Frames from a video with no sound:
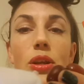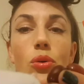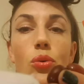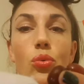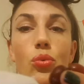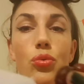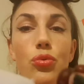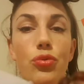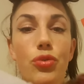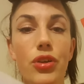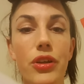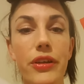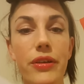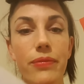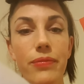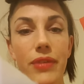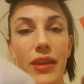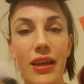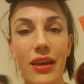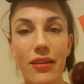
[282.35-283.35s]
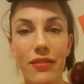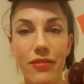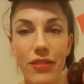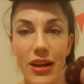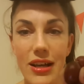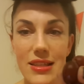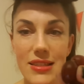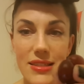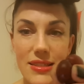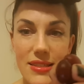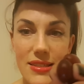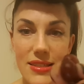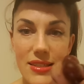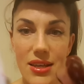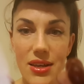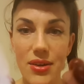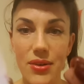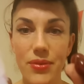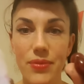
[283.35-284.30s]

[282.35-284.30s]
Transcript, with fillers: offed right so